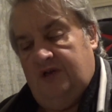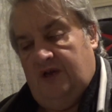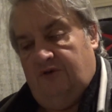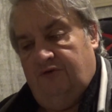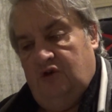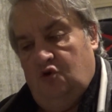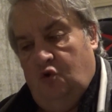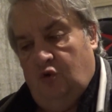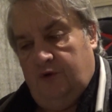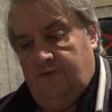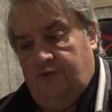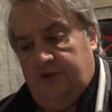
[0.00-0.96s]
going to
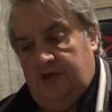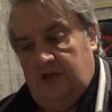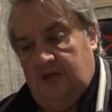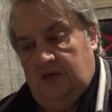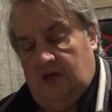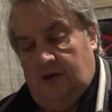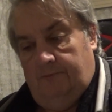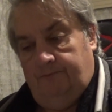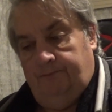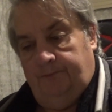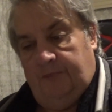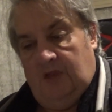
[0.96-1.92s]
record for
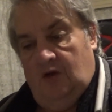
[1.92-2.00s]
the